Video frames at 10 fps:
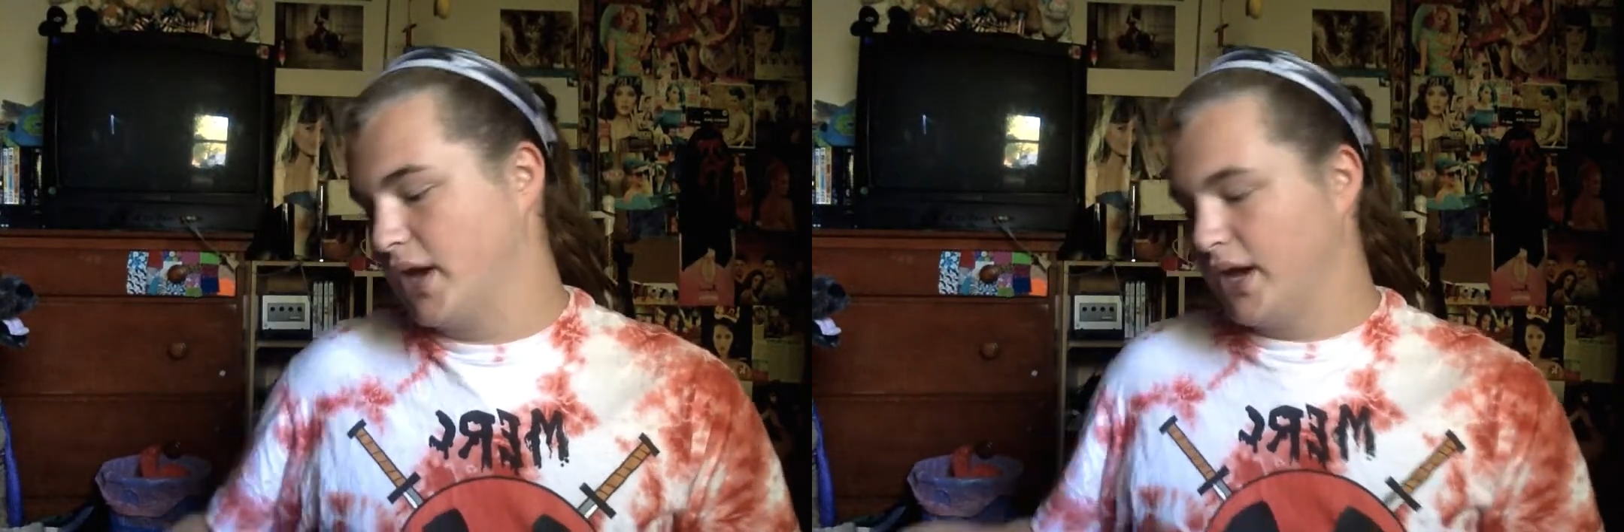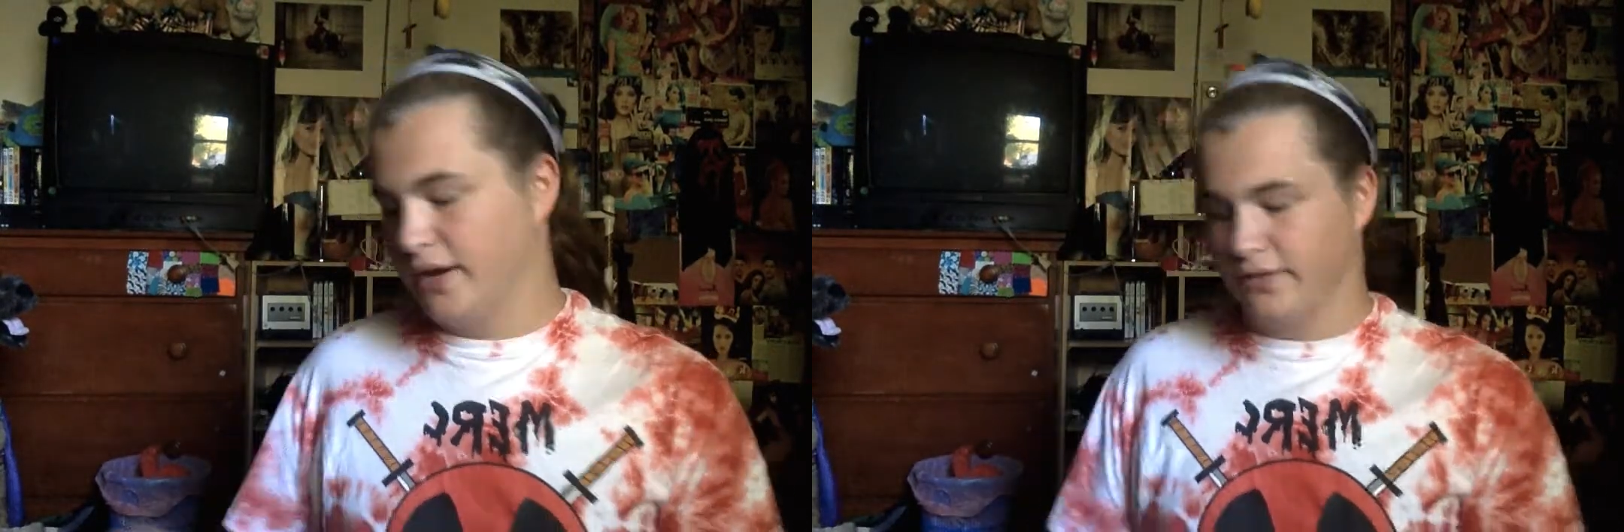
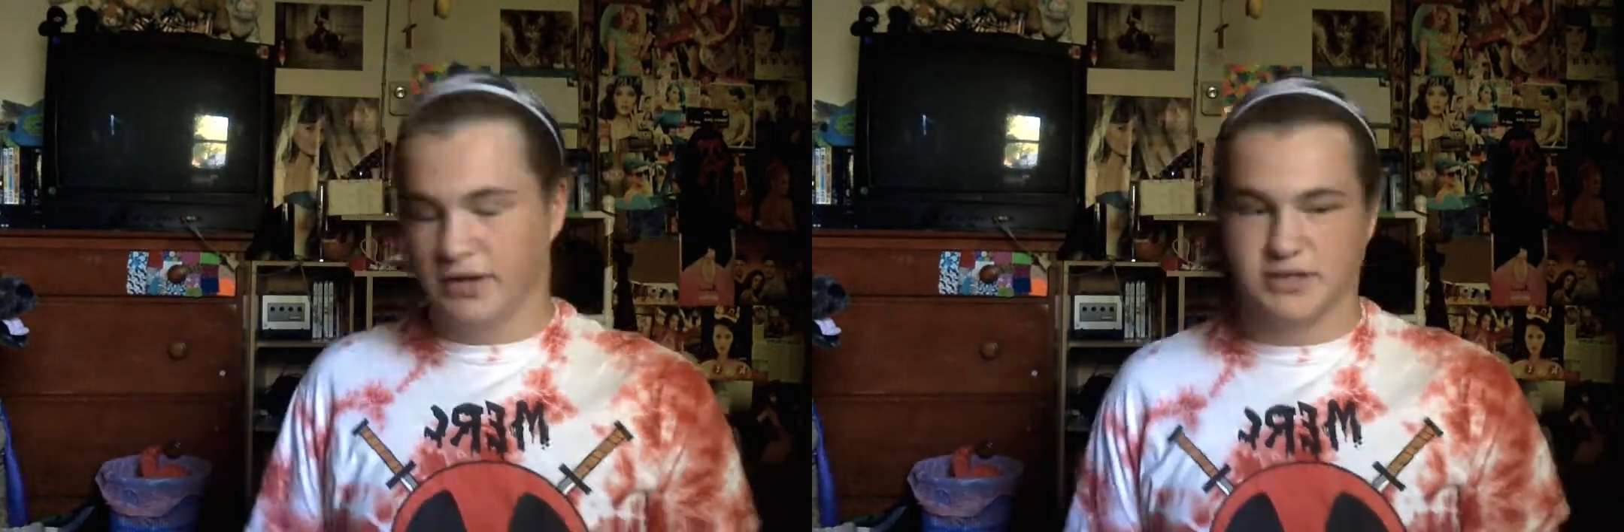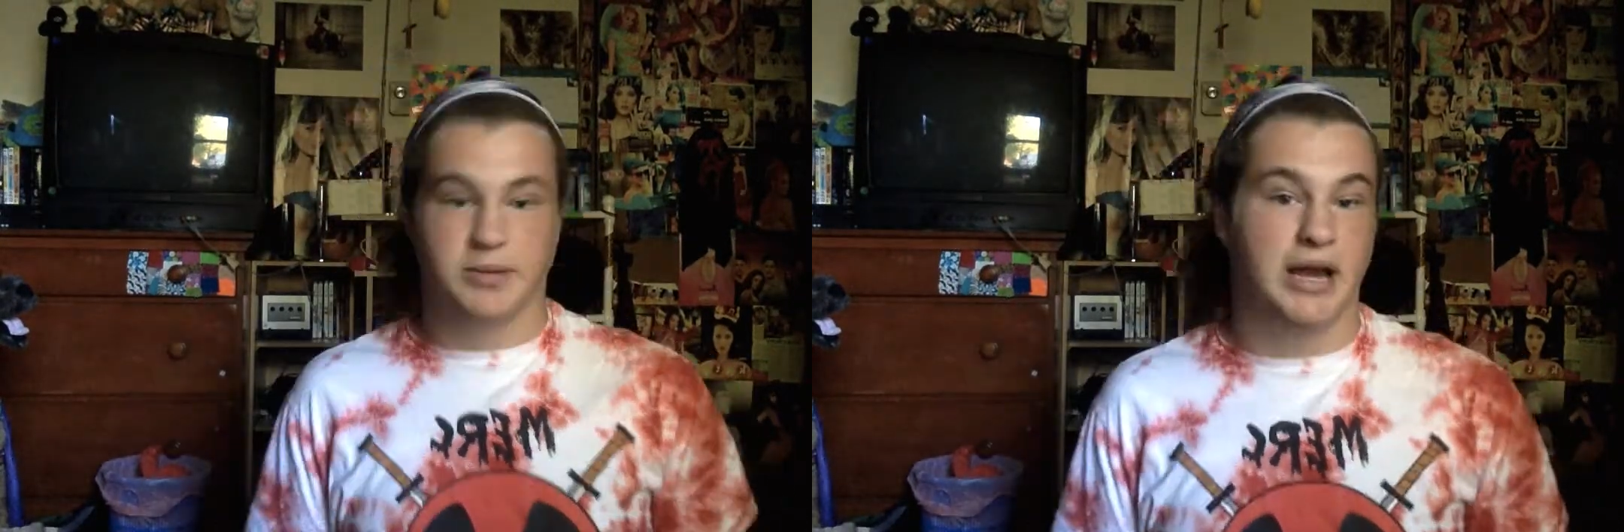I never
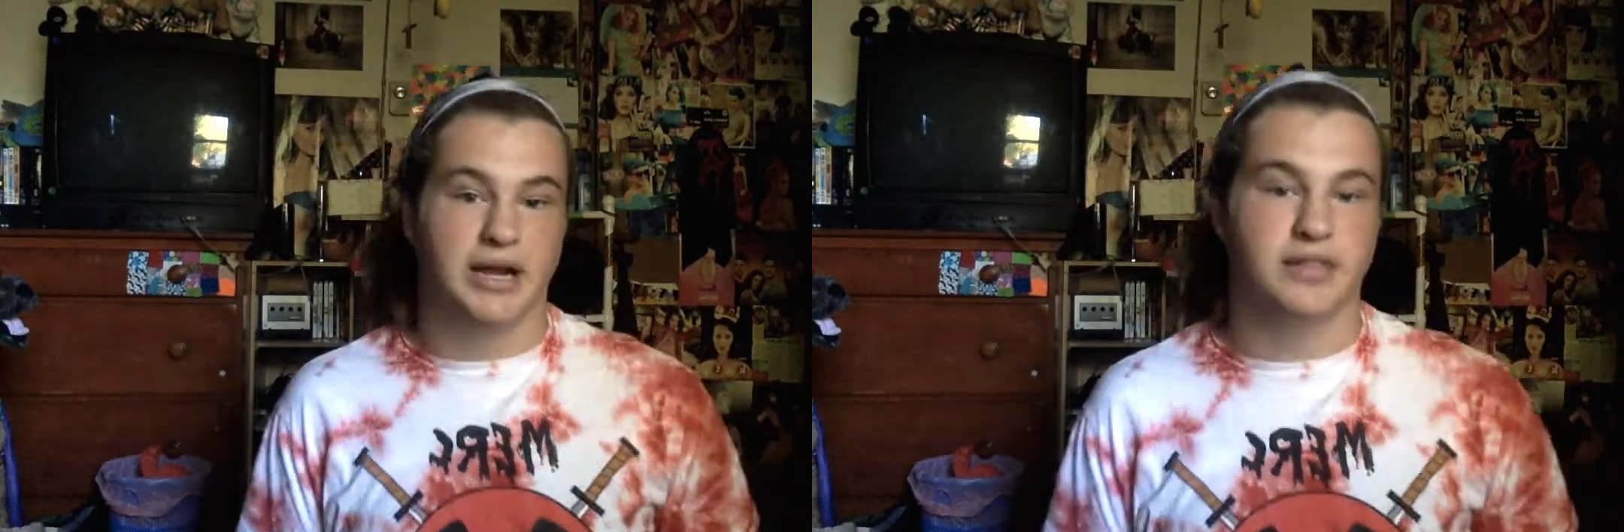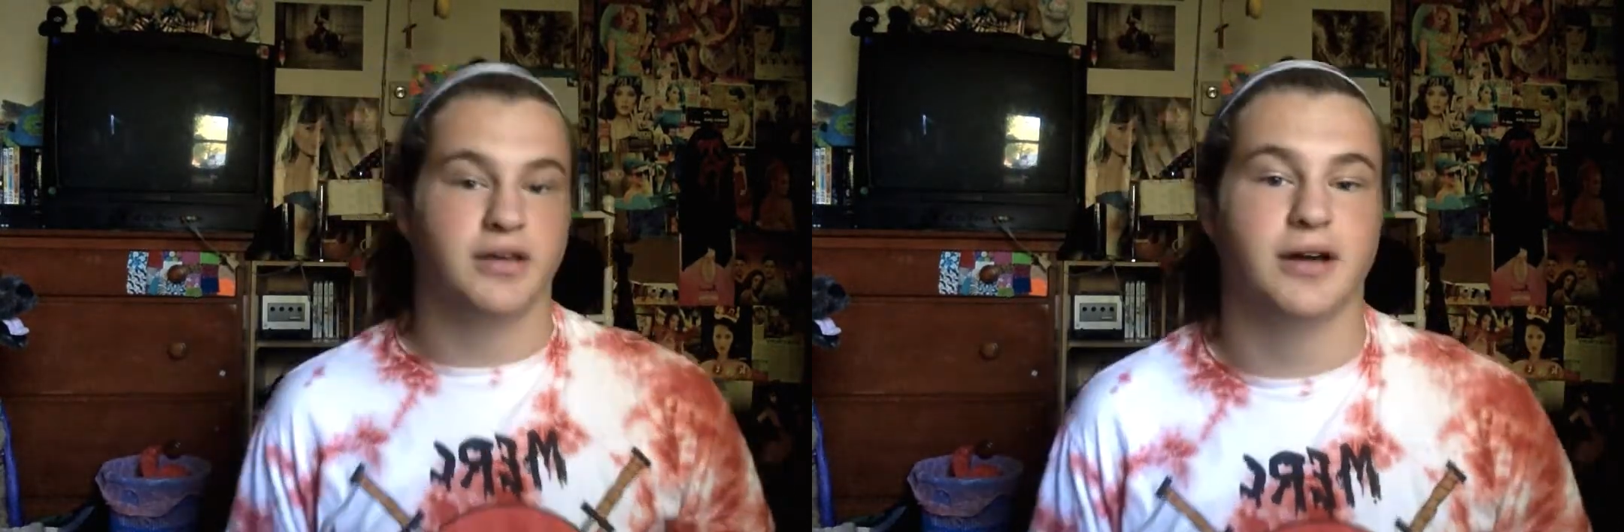get to buy
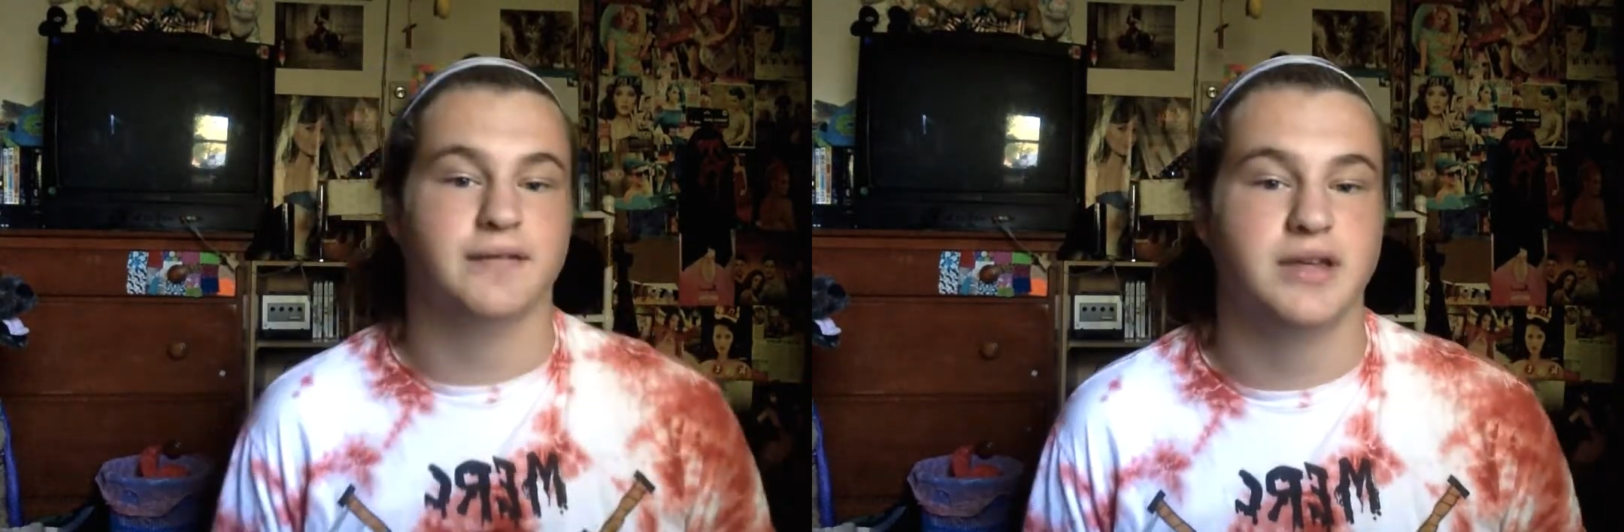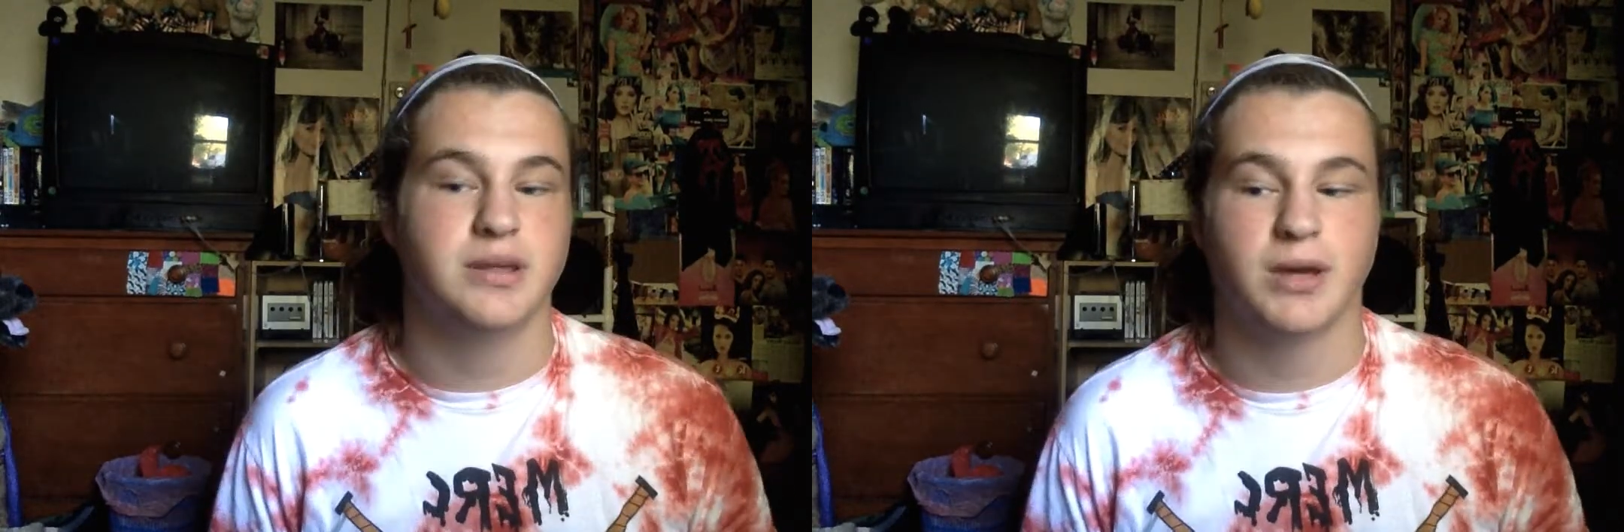anything
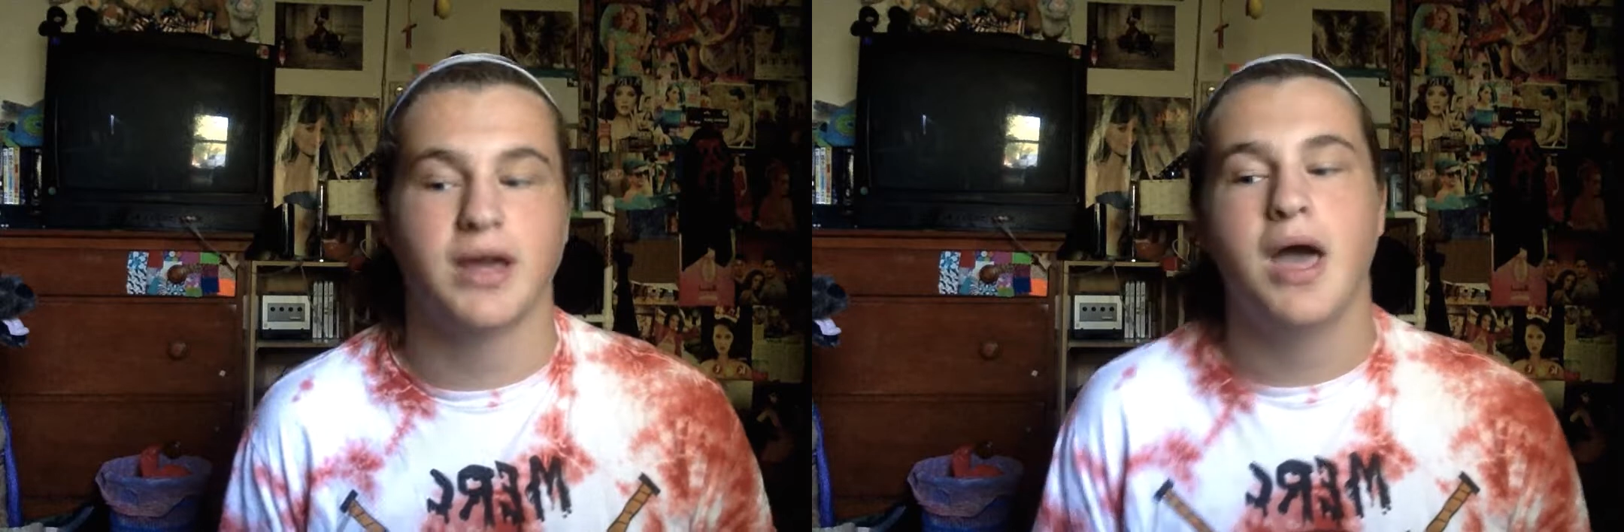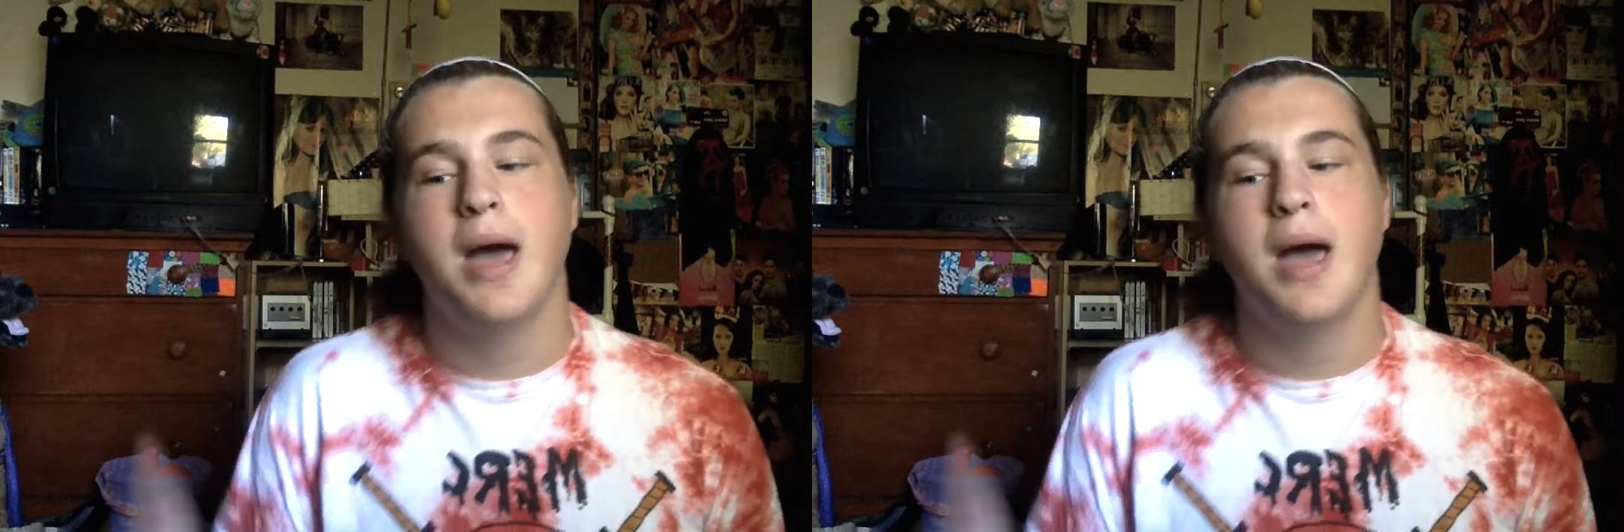off of eBay.